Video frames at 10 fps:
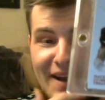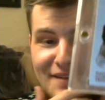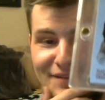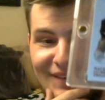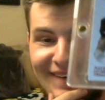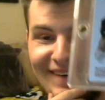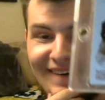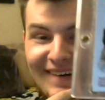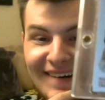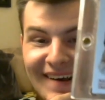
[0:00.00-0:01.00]
for a
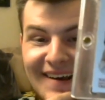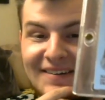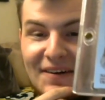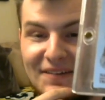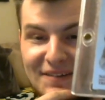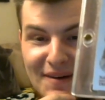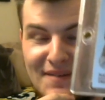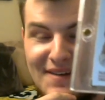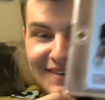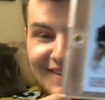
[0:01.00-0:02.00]
card. It's also my
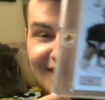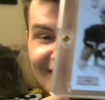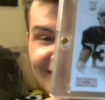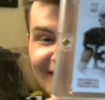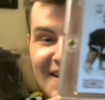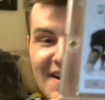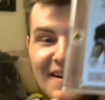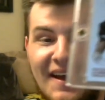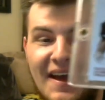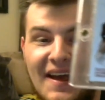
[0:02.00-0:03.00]
favorite card,
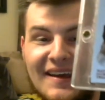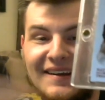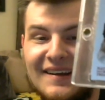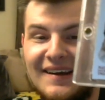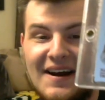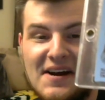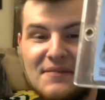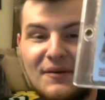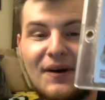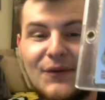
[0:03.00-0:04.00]
and
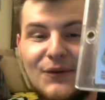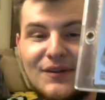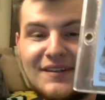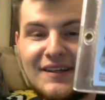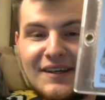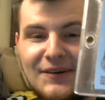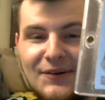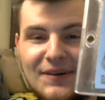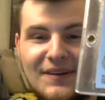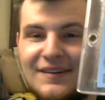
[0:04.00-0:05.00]
I'm a Cardinals season ticket
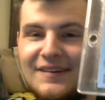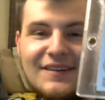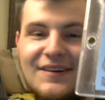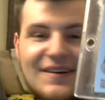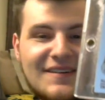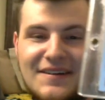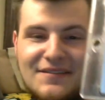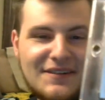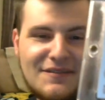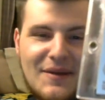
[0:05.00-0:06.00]
holder. This card is
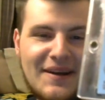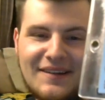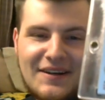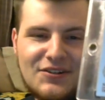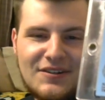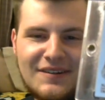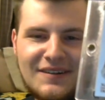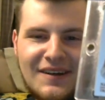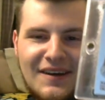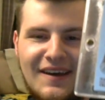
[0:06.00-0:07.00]
never leaving my collection,
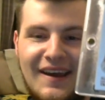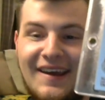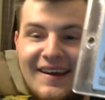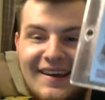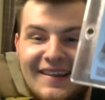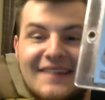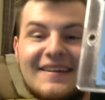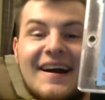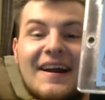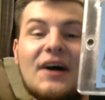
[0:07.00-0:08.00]
unless
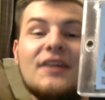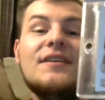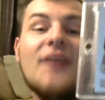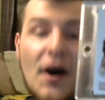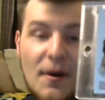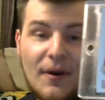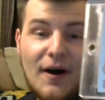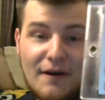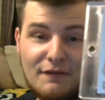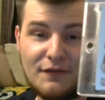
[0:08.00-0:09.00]
I got a dumb
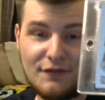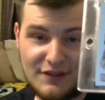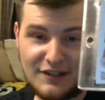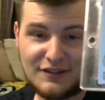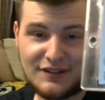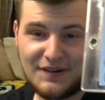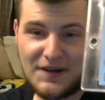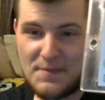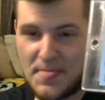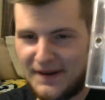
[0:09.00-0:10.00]
offer for this.
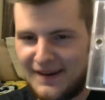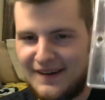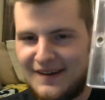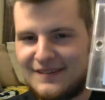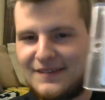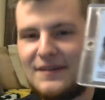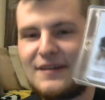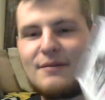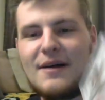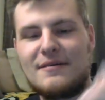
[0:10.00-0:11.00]
Okay? So
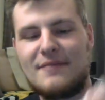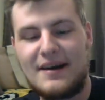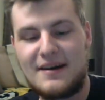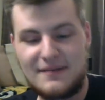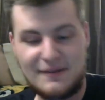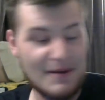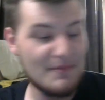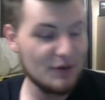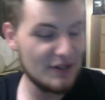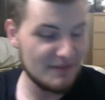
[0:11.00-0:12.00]
that's probably my
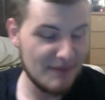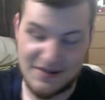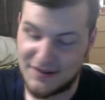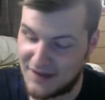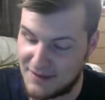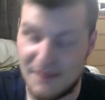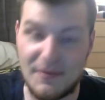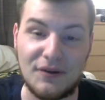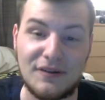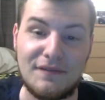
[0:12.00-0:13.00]
most expensive and my
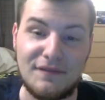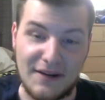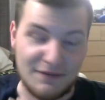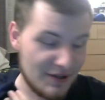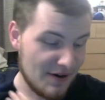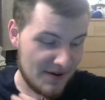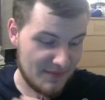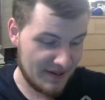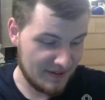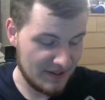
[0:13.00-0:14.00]
most favorite card in
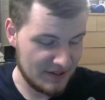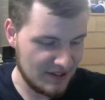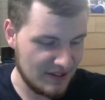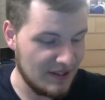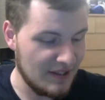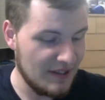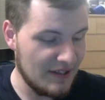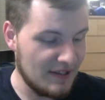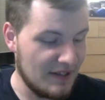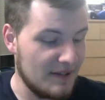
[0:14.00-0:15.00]
my collection.
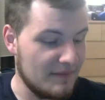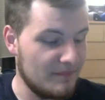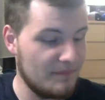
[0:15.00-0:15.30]
Um,